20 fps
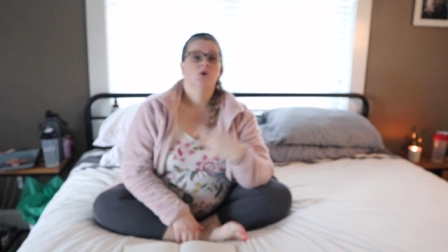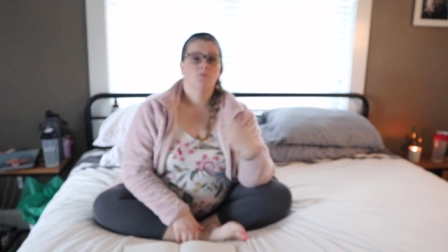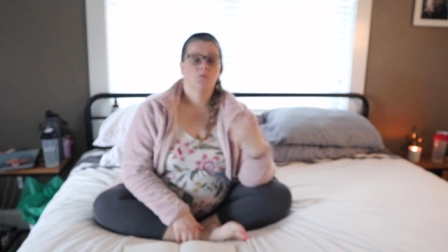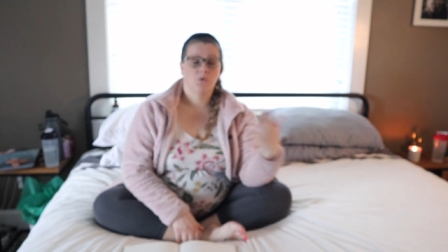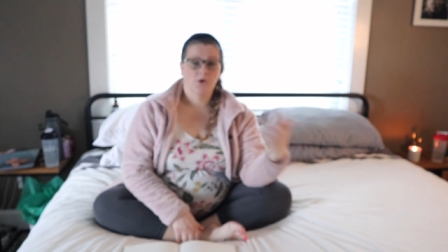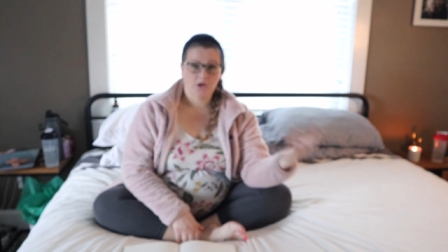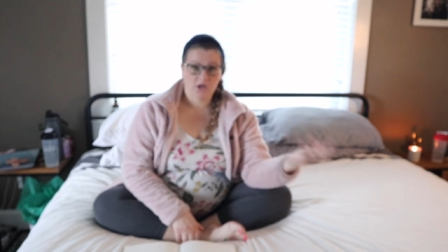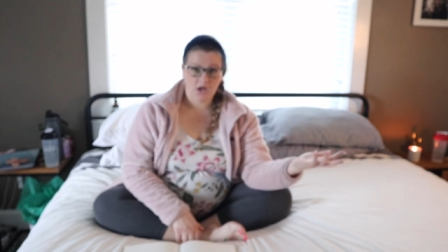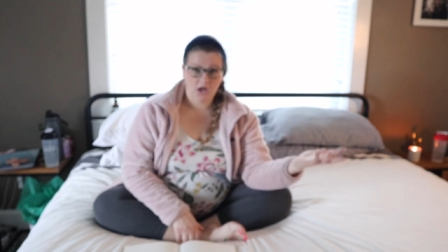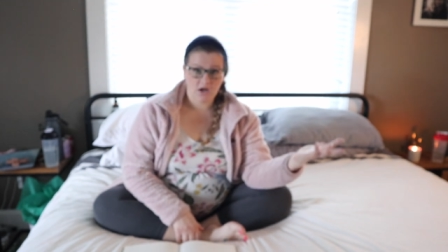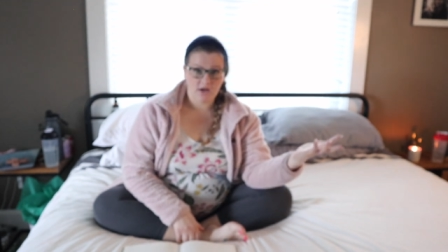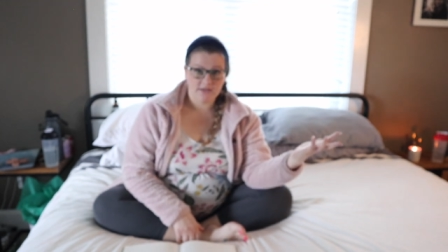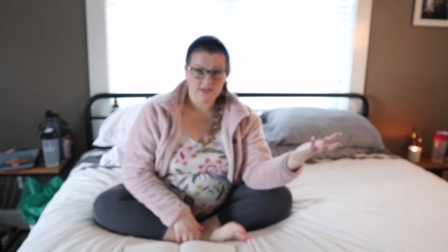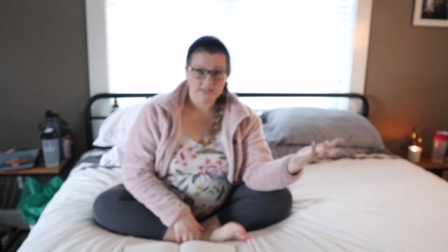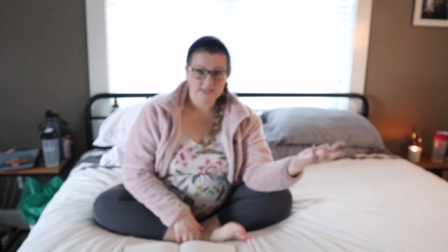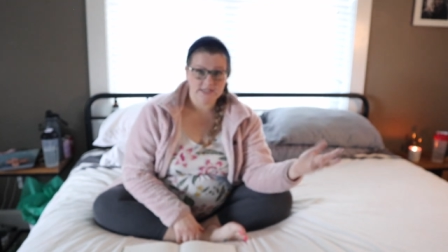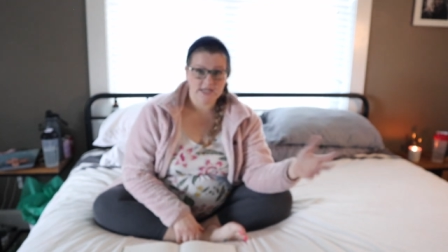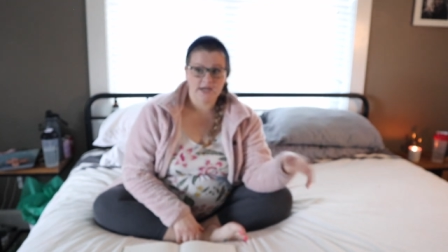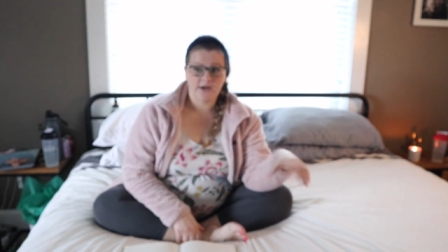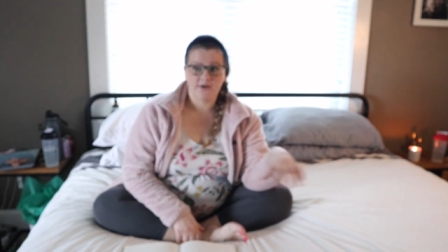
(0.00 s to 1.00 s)
working on
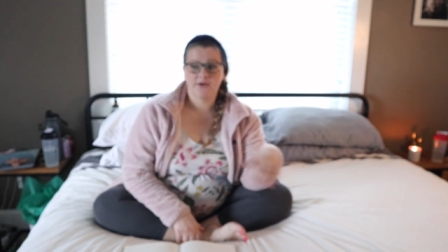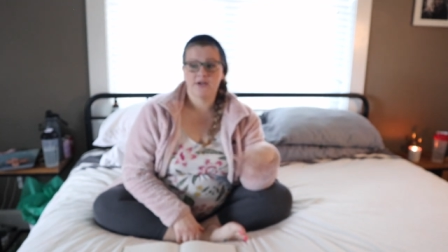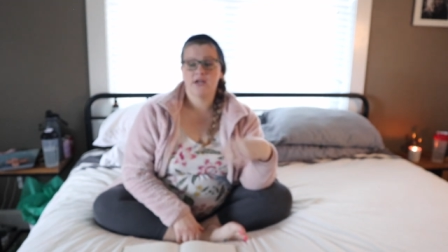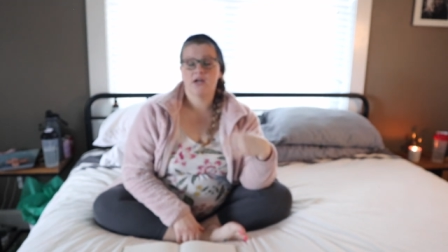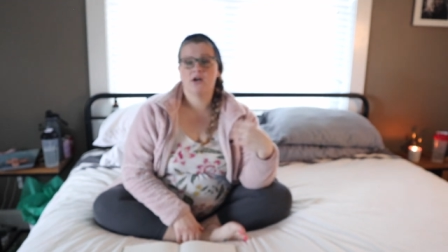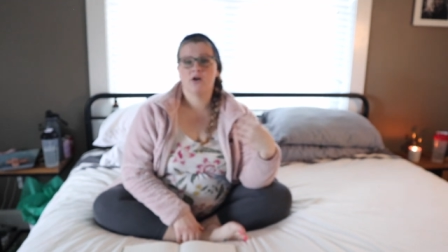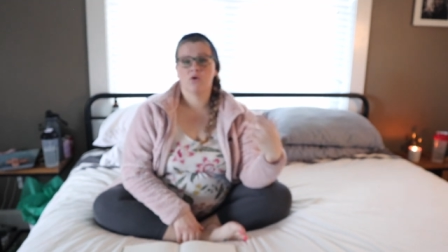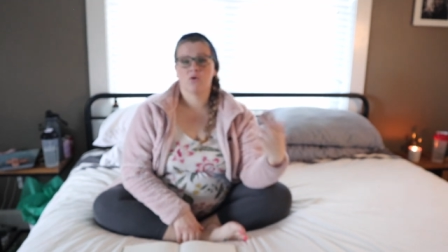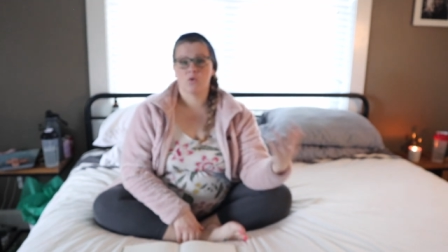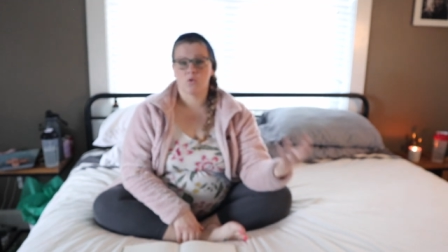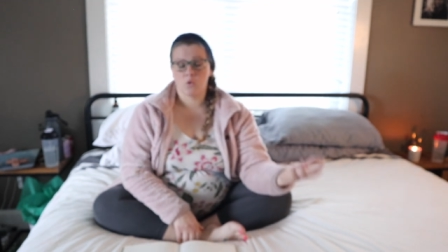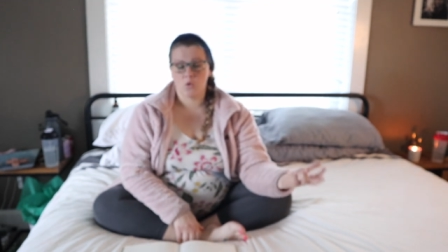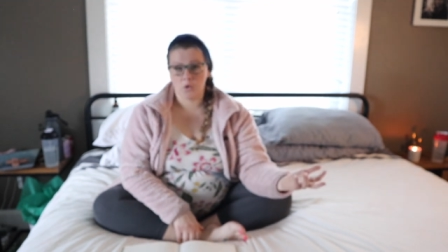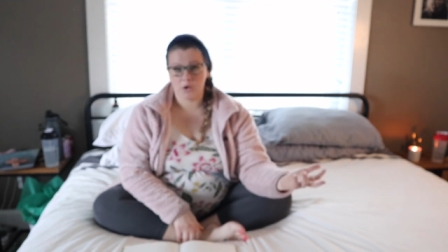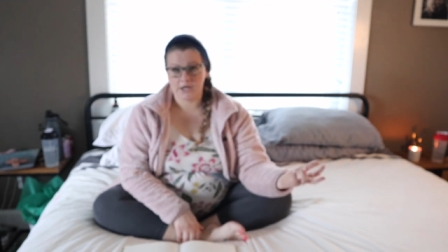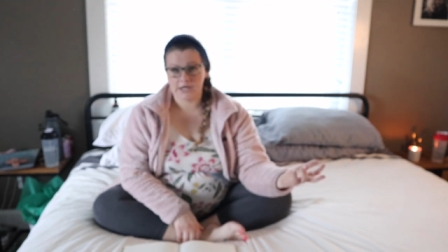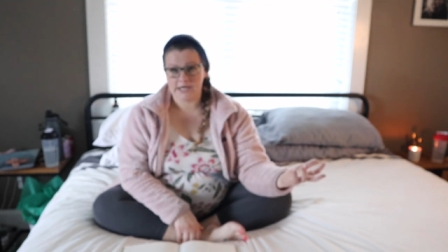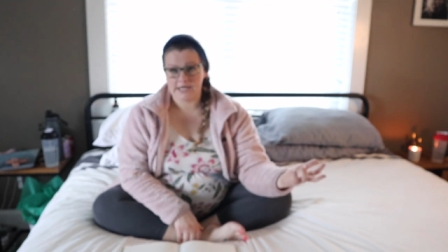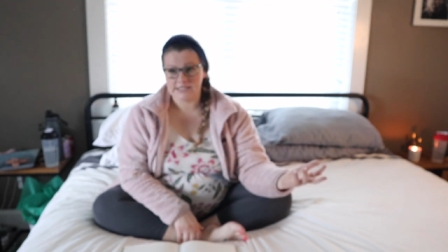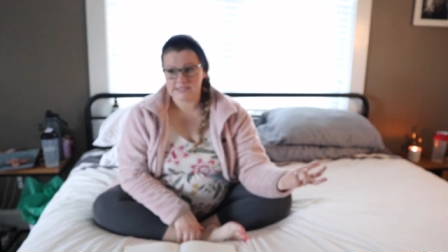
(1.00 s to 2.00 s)
this area or
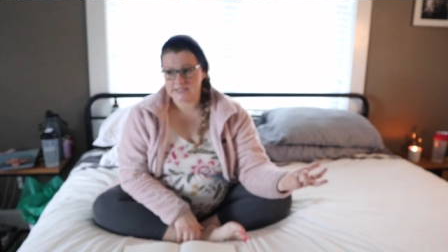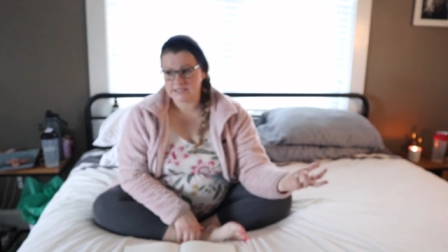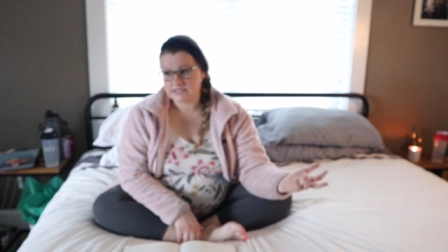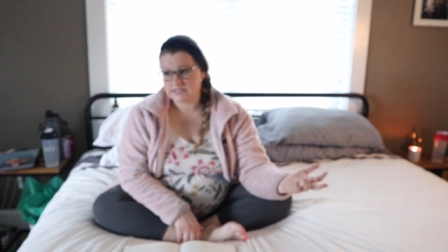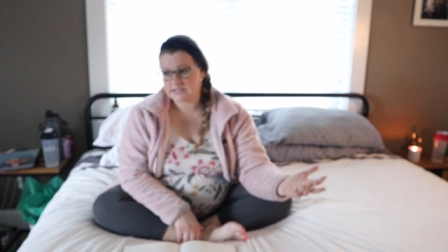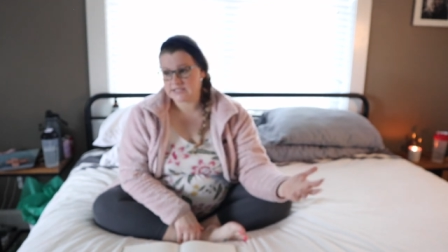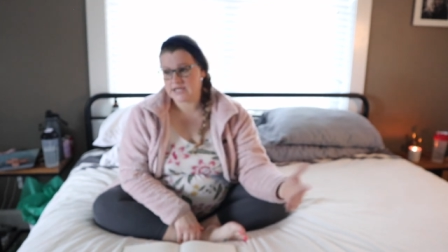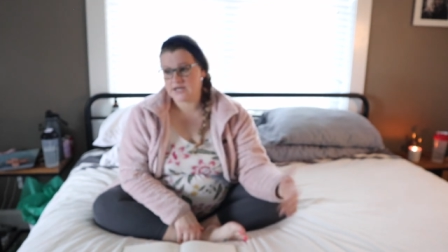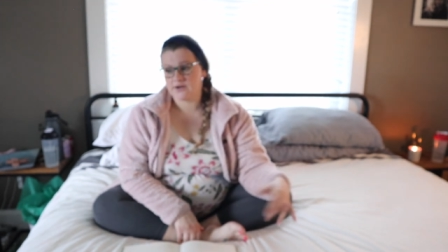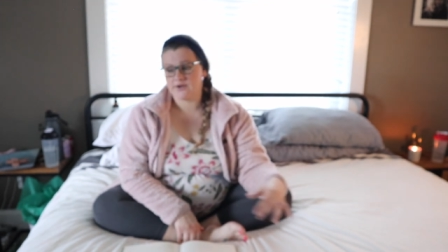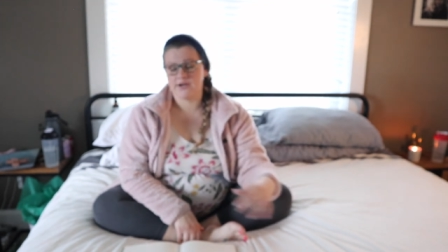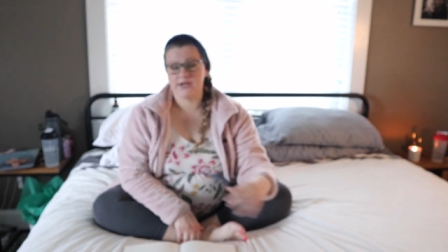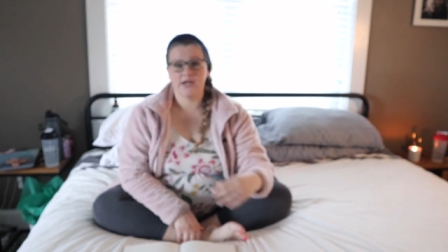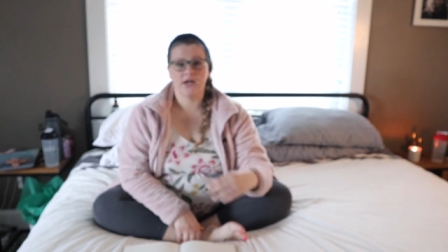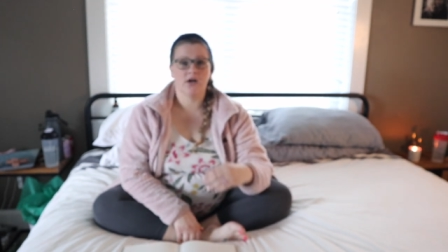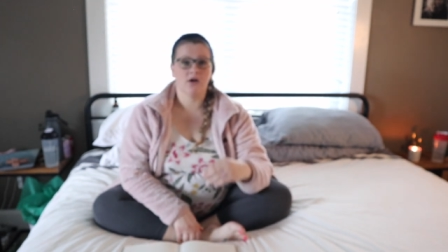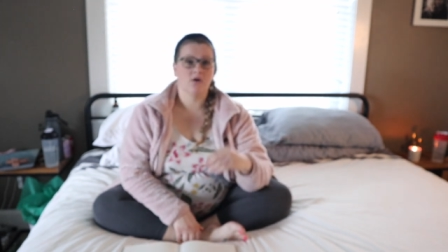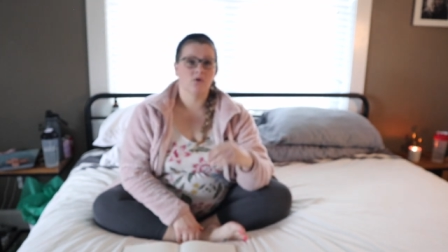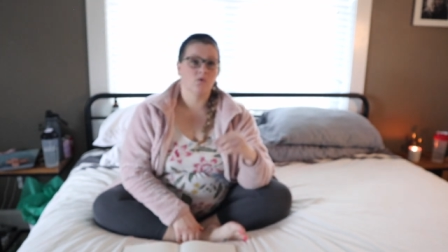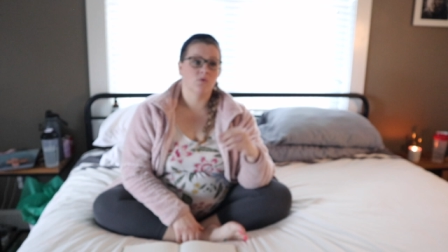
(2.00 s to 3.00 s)
organizing this
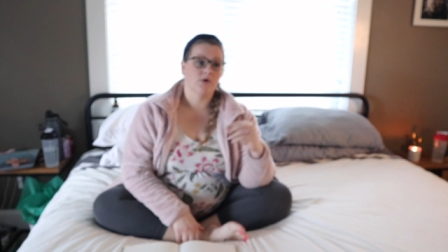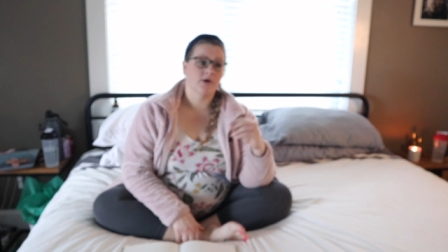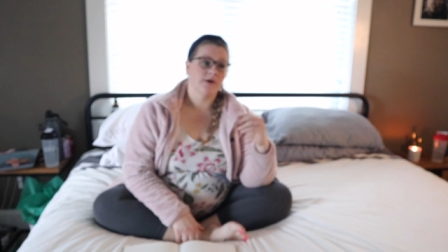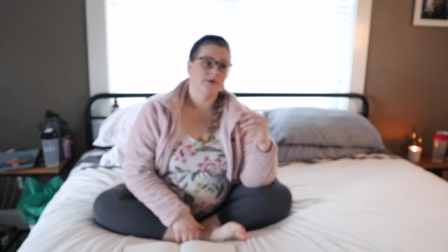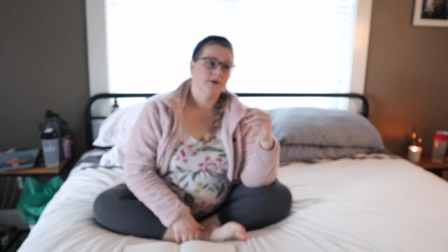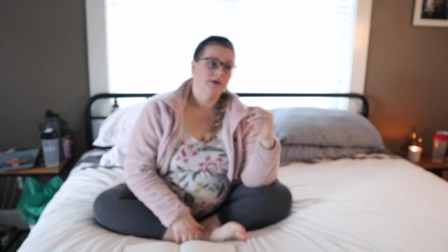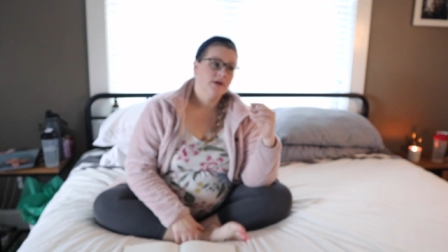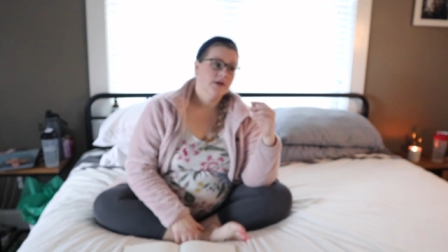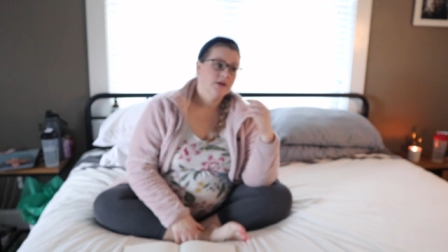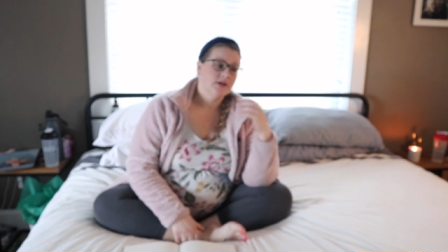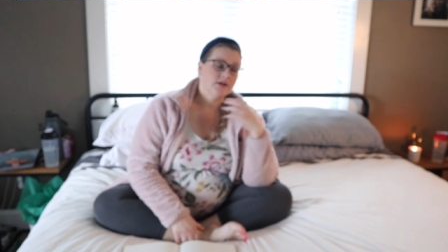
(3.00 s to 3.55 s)
area, or,